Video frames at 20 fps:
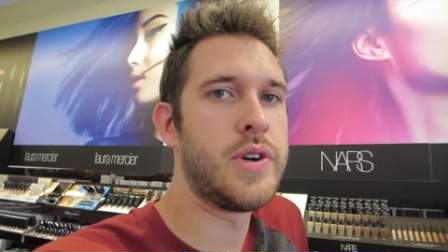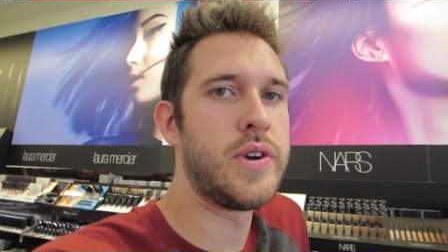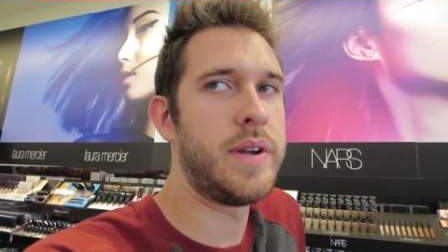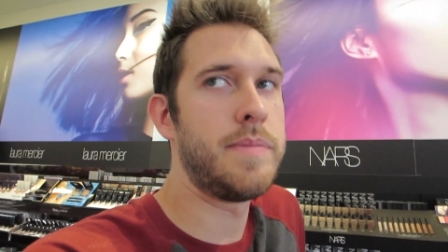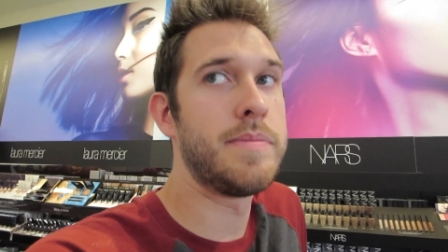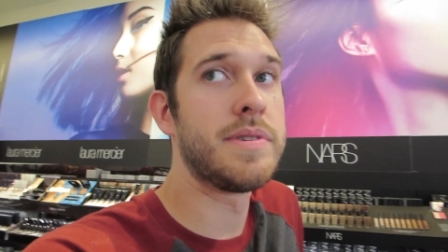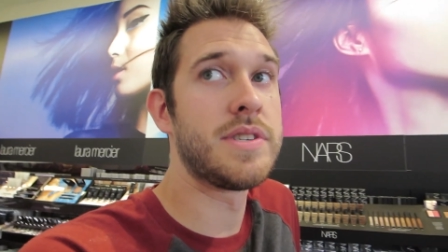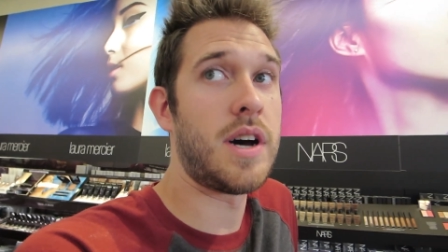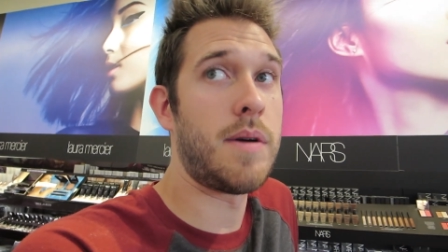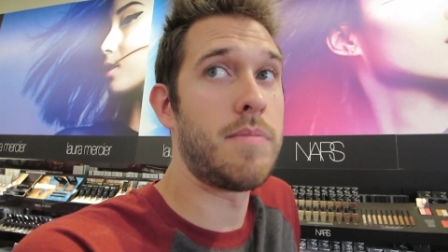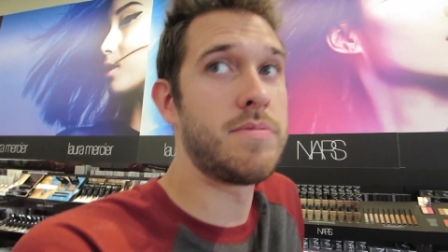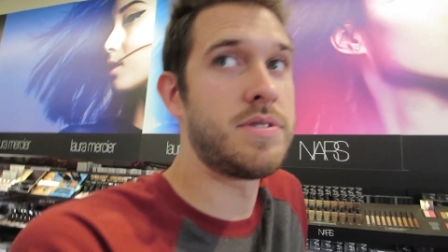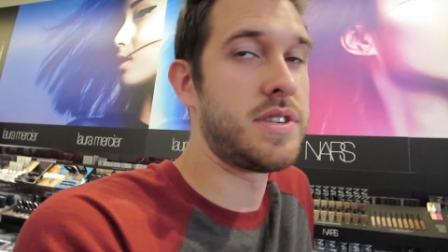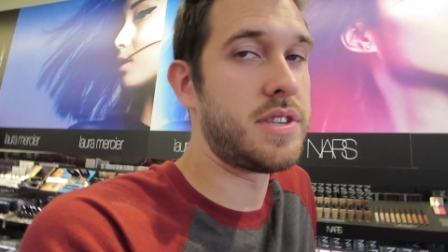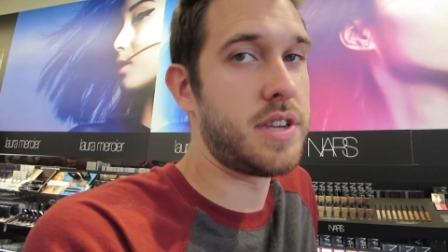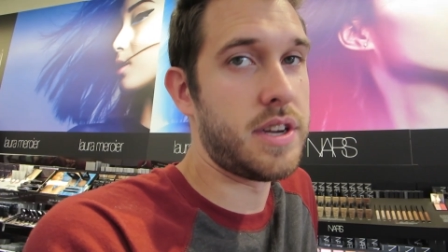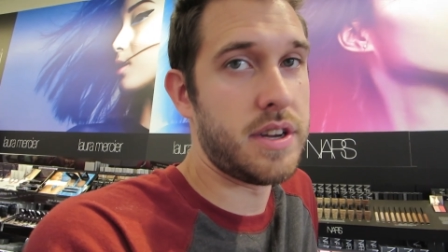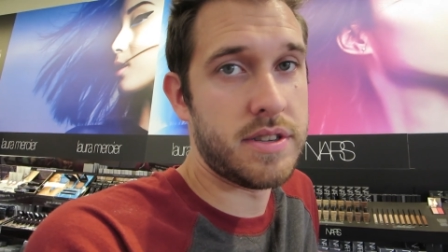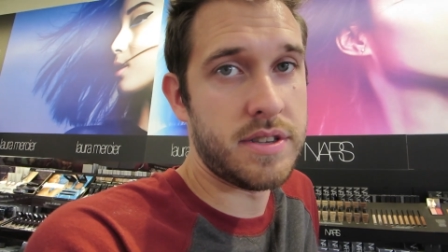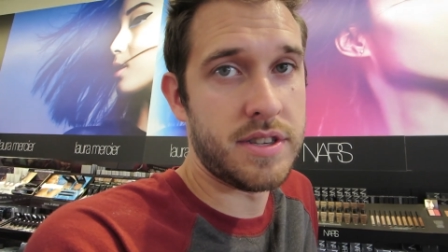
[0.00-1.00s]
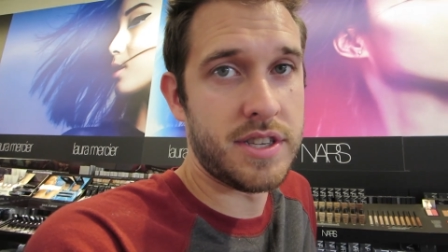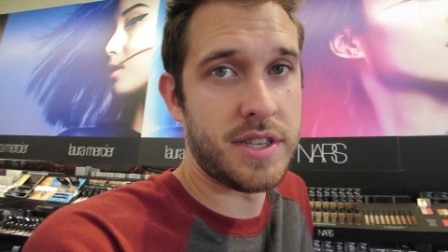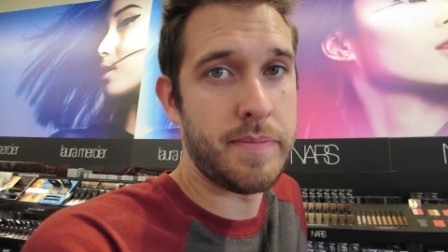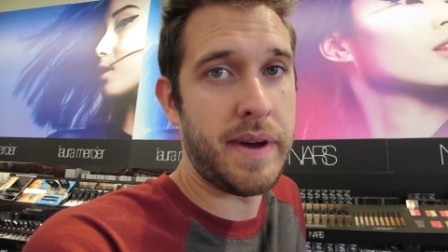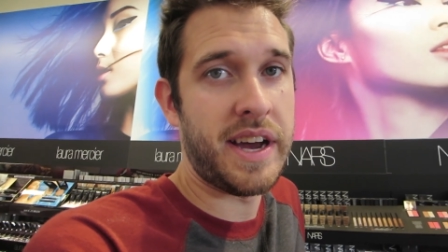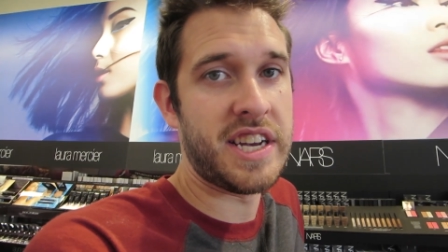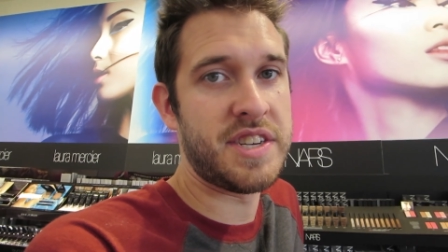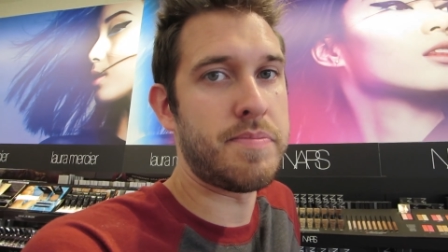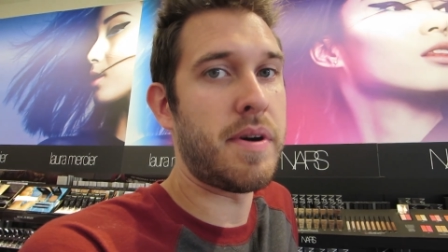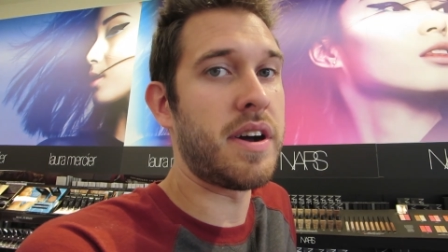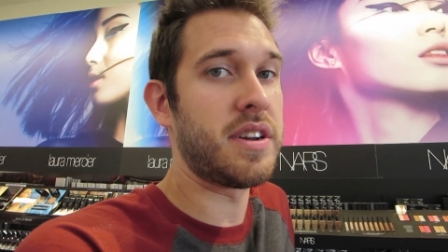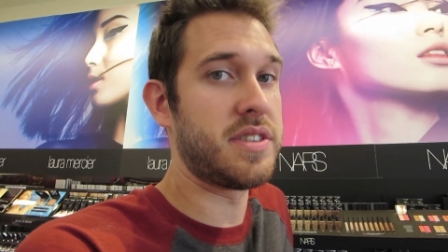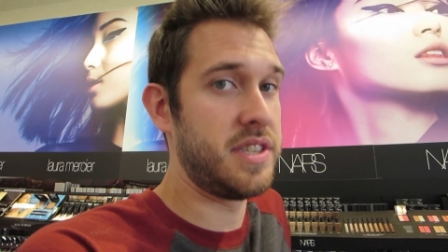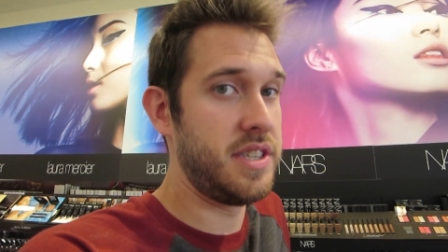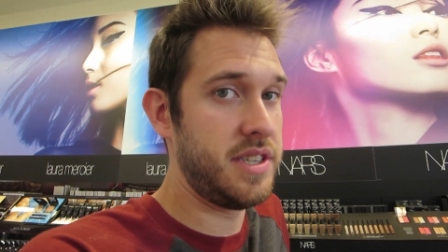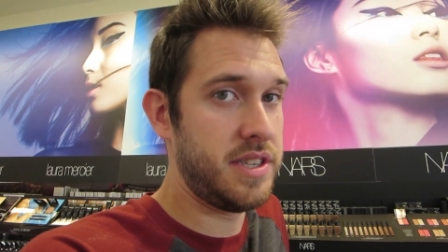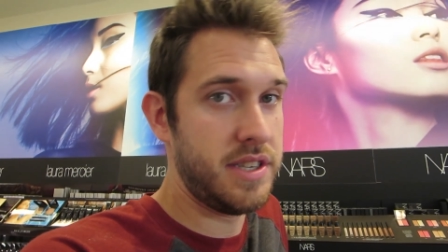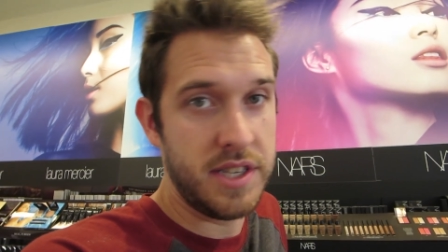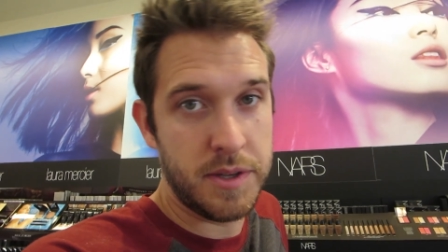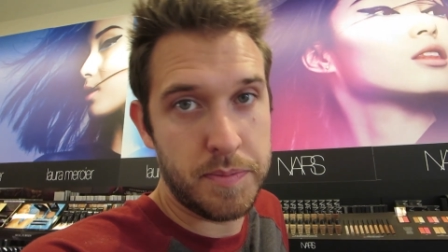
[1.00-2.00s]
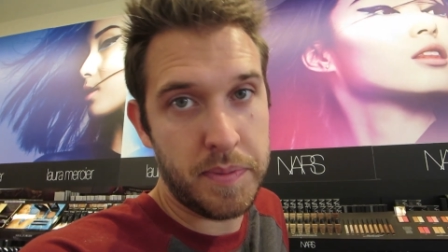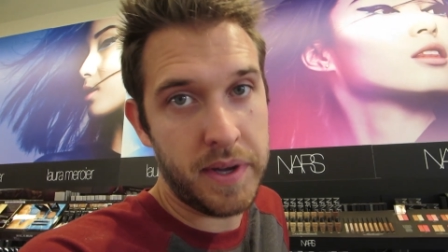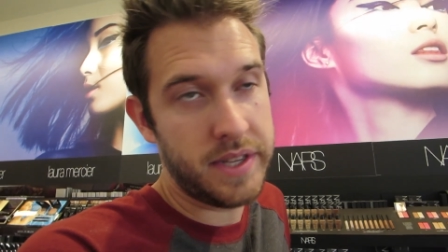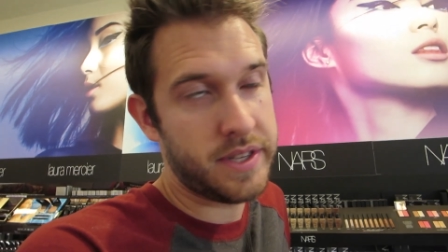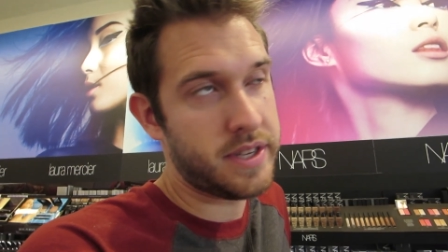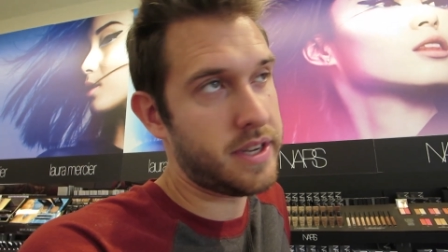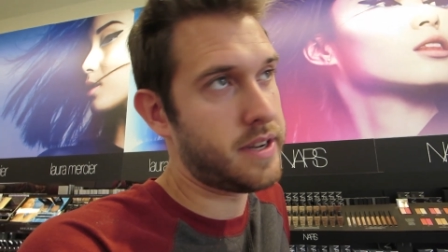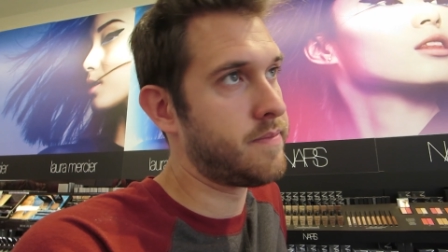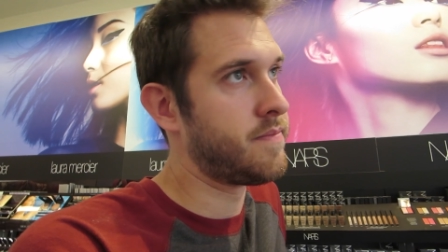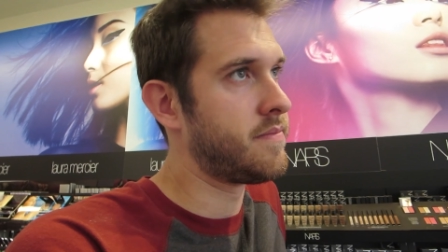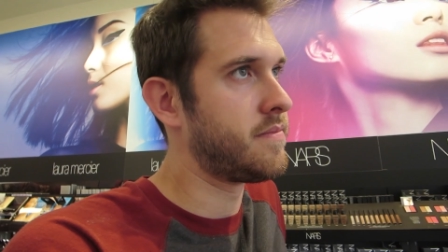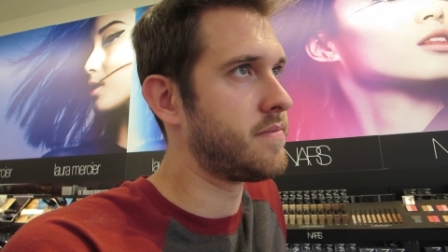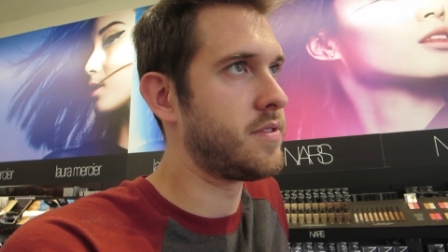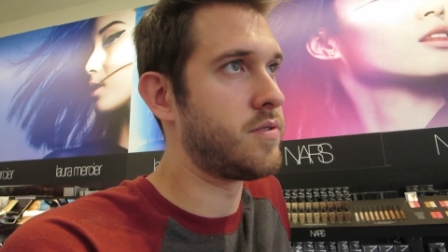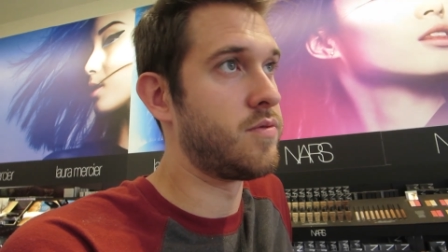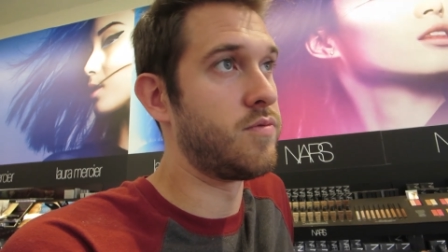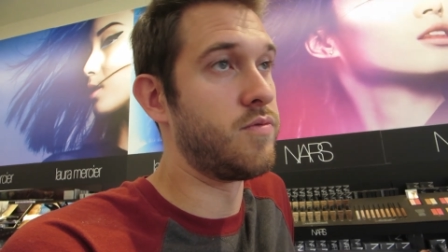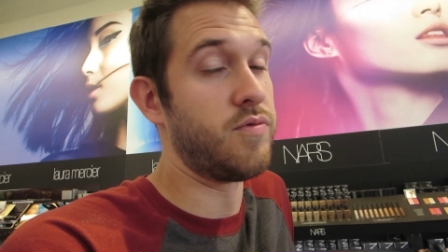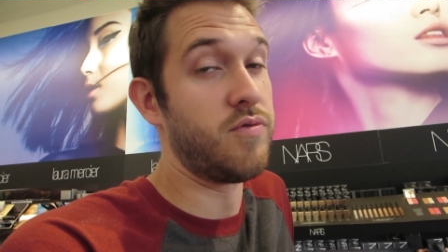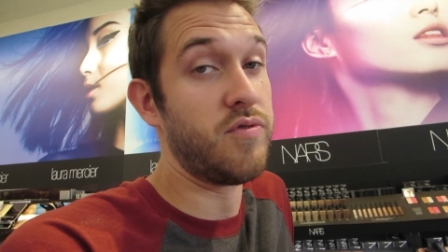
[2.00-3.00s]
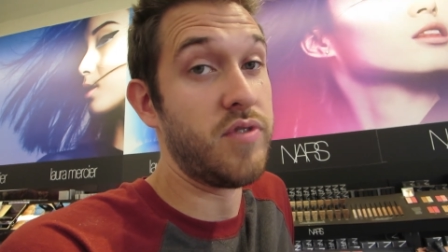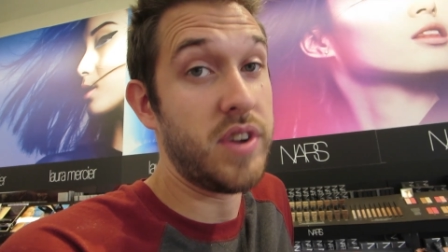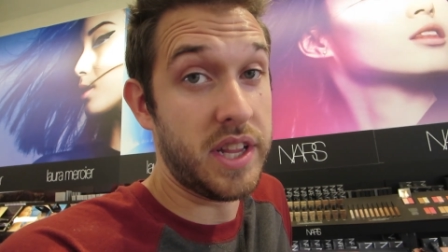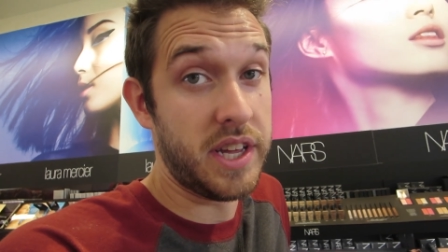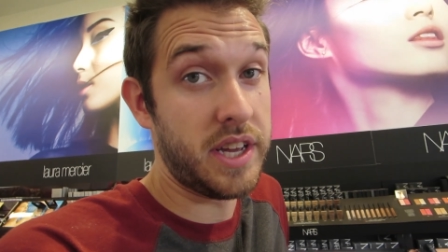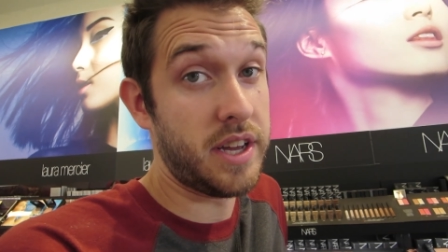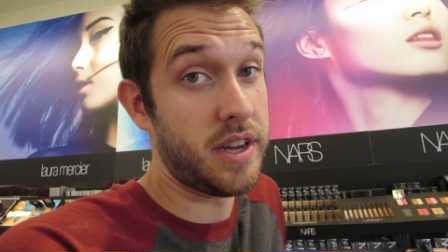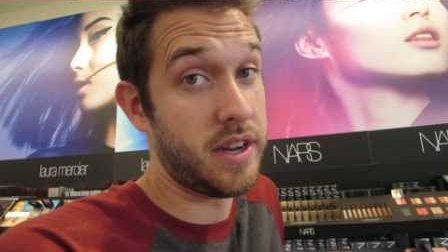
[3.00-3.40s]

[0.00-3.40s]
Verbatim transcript: cream is almost as good as the Smashbox C C's pizza. Really